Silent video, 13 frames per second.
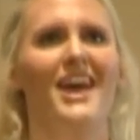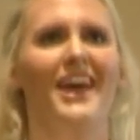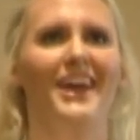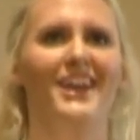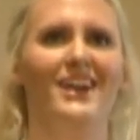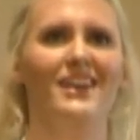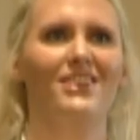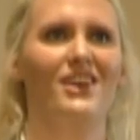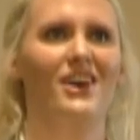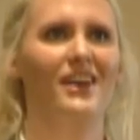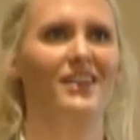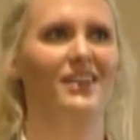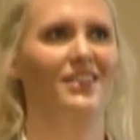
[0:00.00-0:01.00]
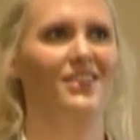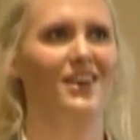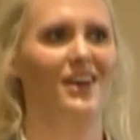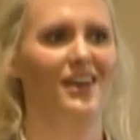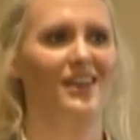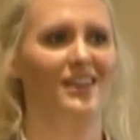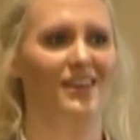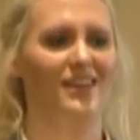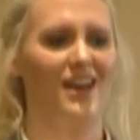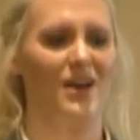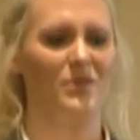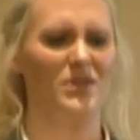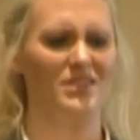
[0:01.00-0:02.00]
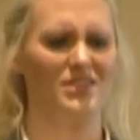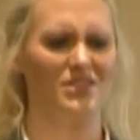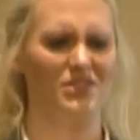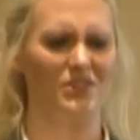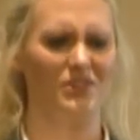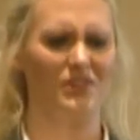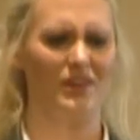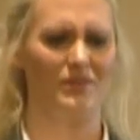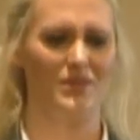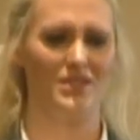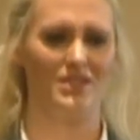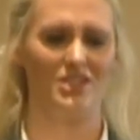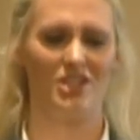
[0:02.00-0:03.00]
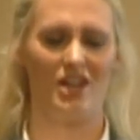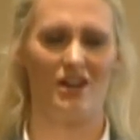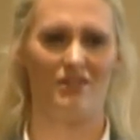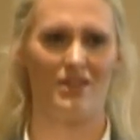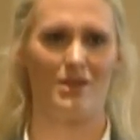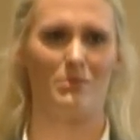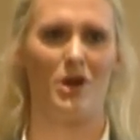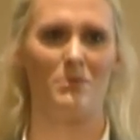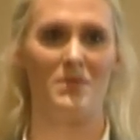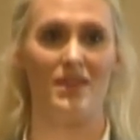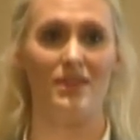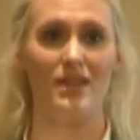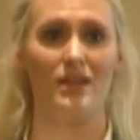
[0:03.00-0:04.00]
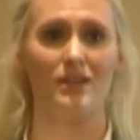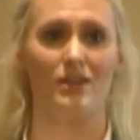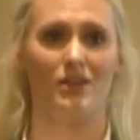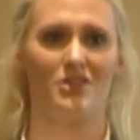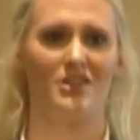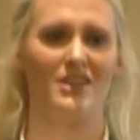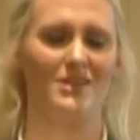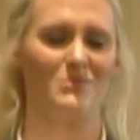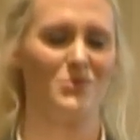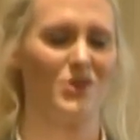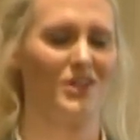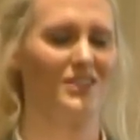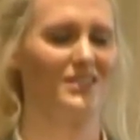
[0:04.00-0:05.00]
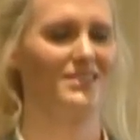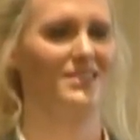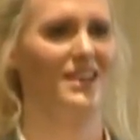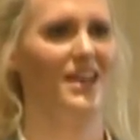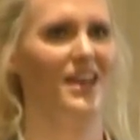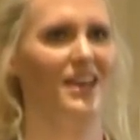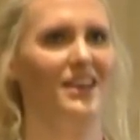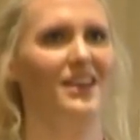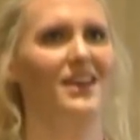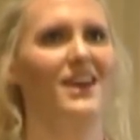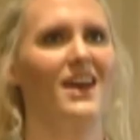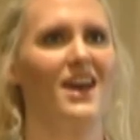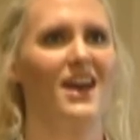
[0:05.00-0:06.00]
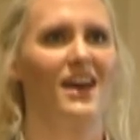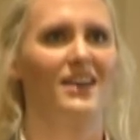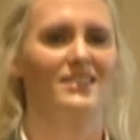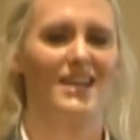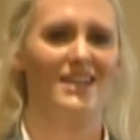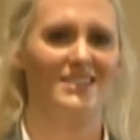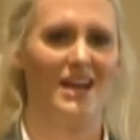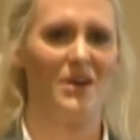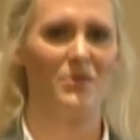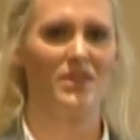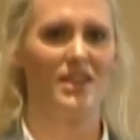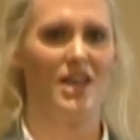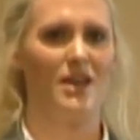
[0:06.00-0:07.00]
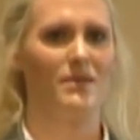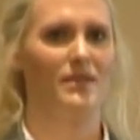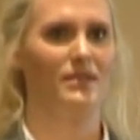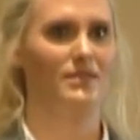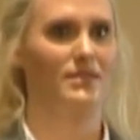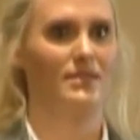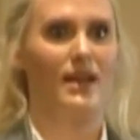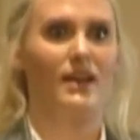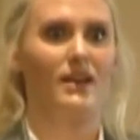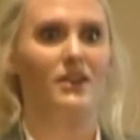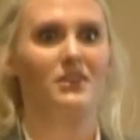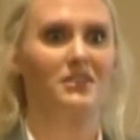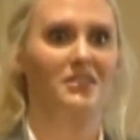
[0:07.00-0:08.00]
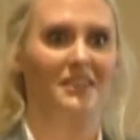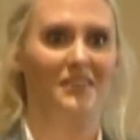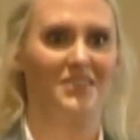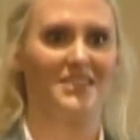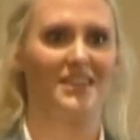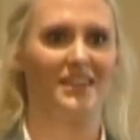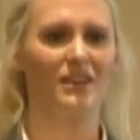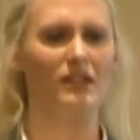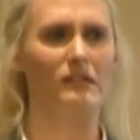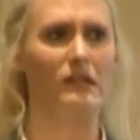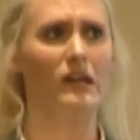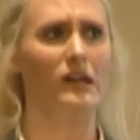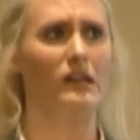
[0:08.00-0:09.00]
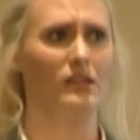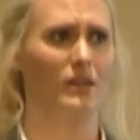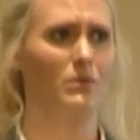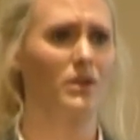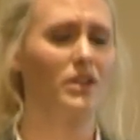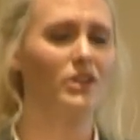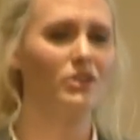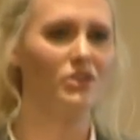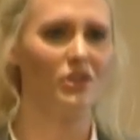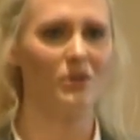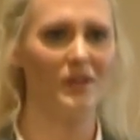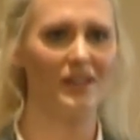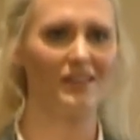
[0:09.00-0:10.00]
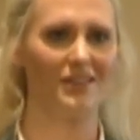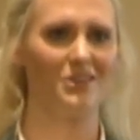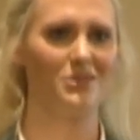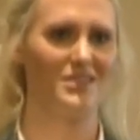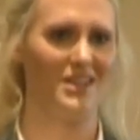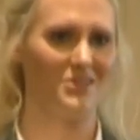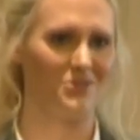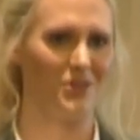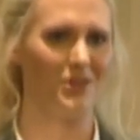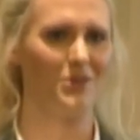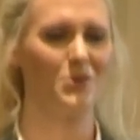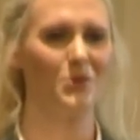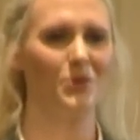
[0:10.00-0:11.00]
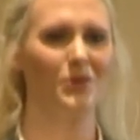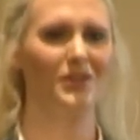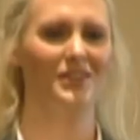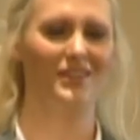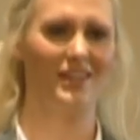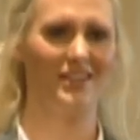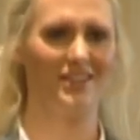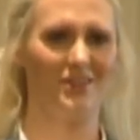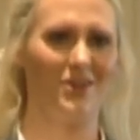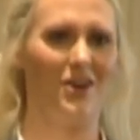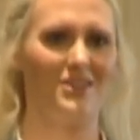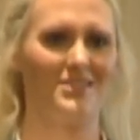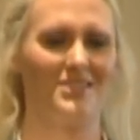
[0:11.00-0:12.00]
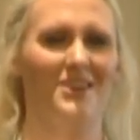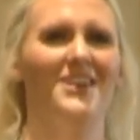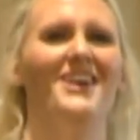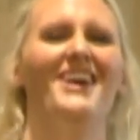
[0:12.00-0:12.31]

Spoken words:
And I thought, and I went to, it was the chair of the department then, Dr. Keith Morris, and sat down with him and scared, and I was like, oh, like, what are you doing? Like, you sound really cool, and like, you're awesome.